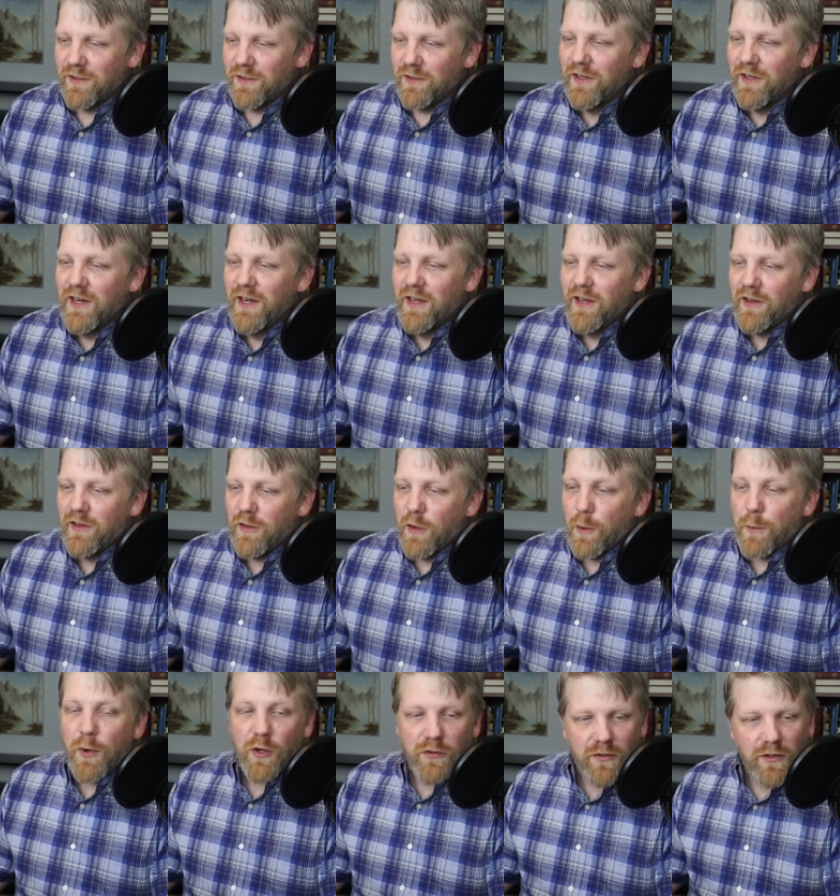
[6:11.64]
so the
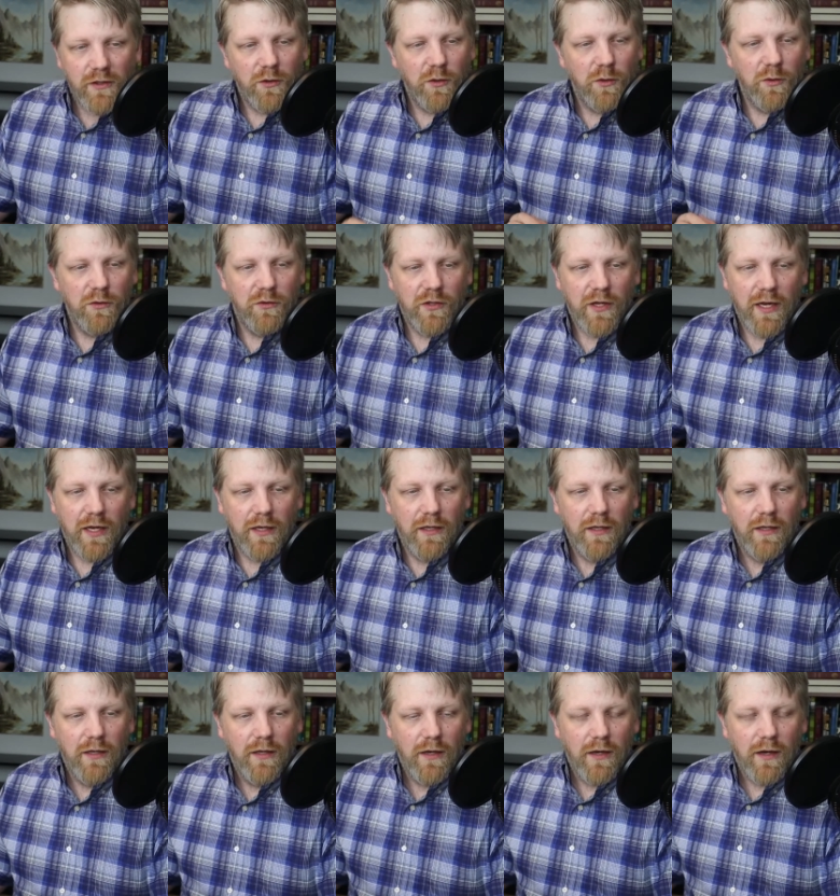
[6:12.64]
person who said
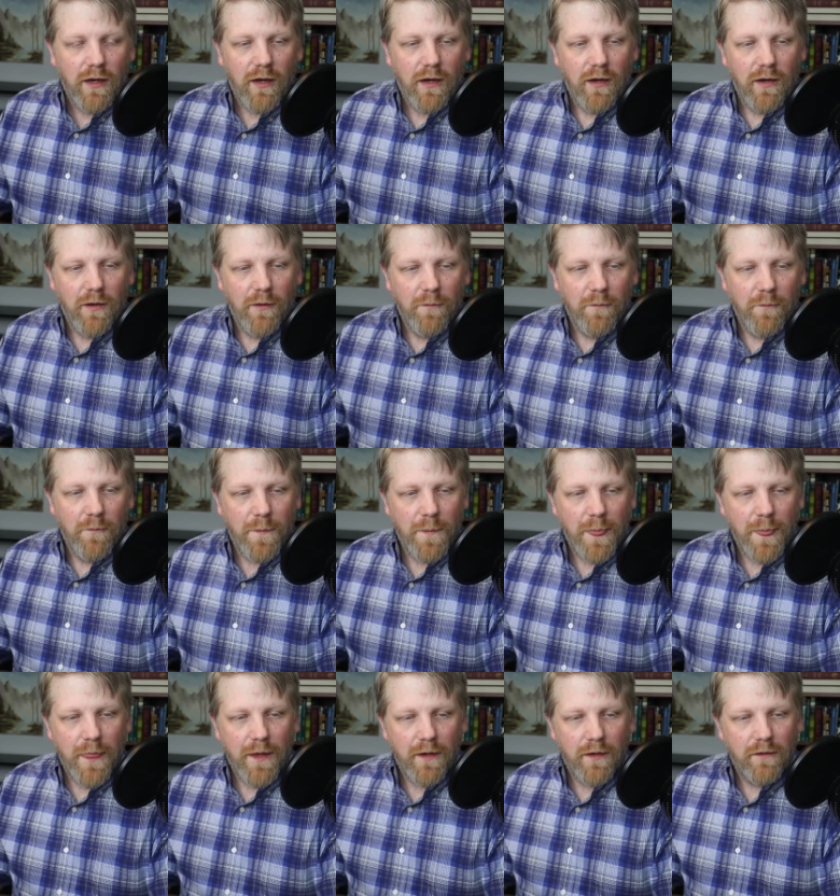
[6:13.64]
um,
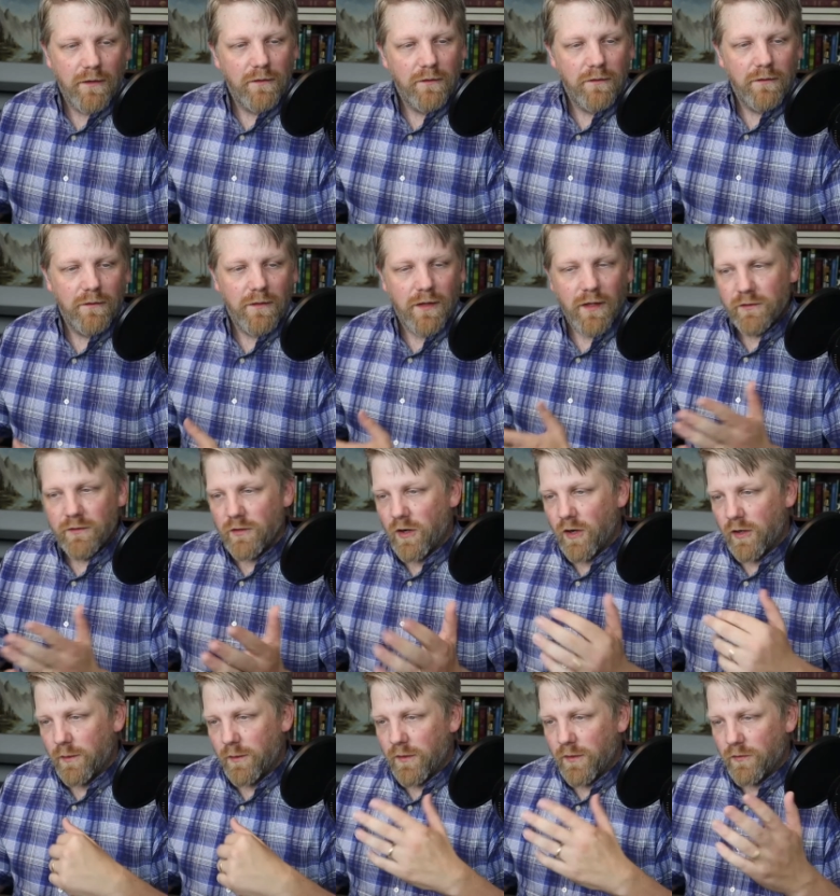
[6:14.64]
that's an
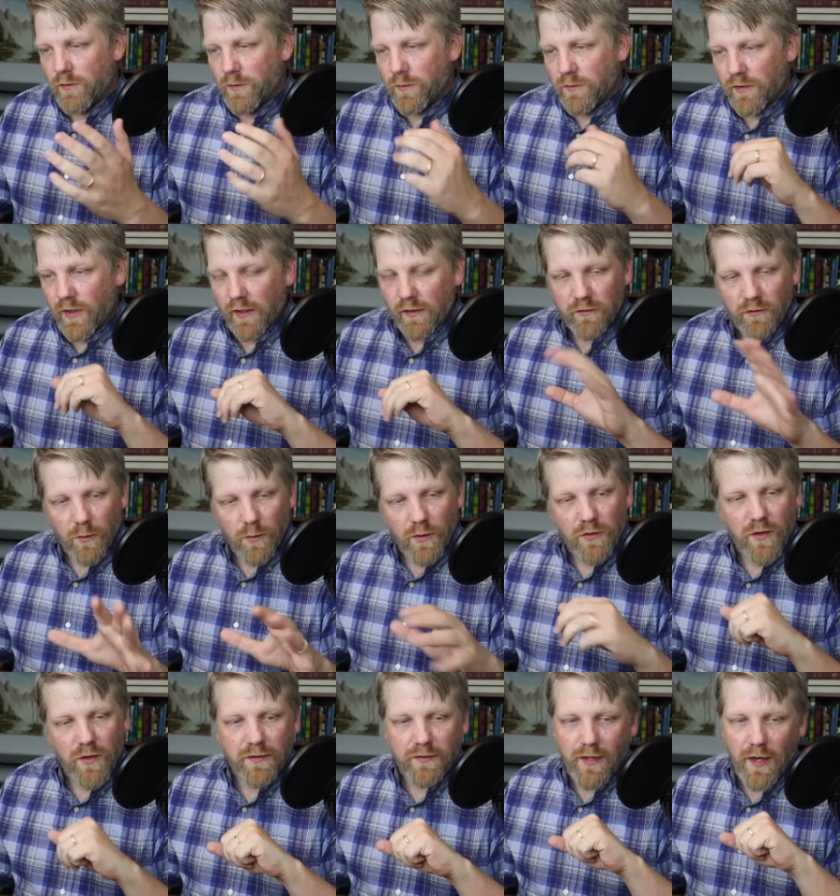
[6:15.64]
argument from silence. So we
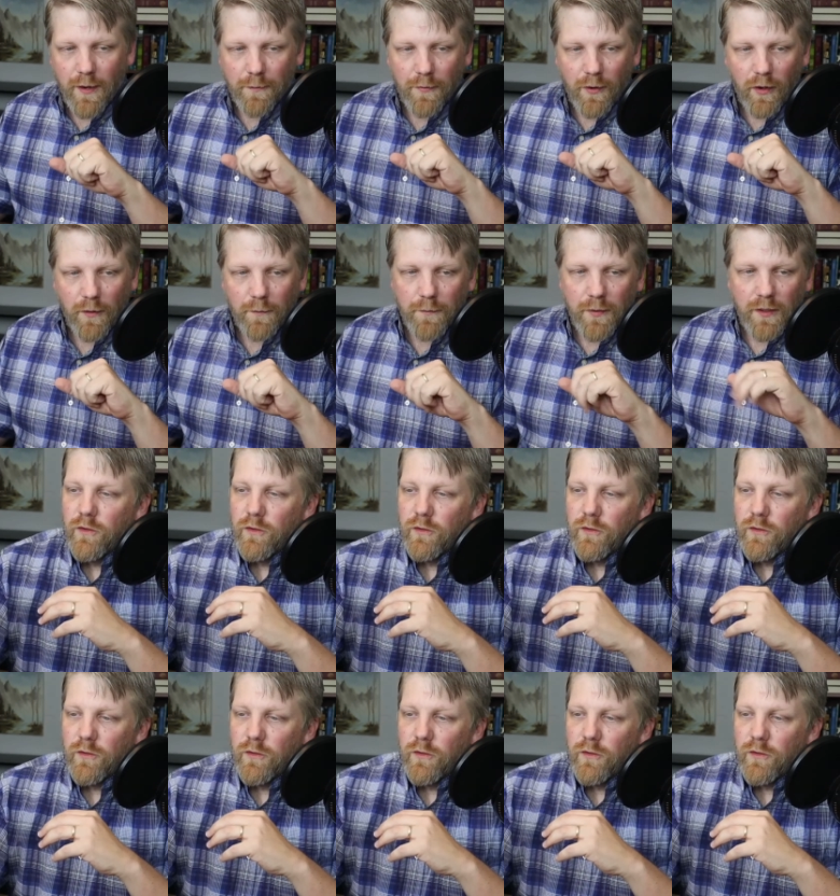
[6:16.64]
address that part.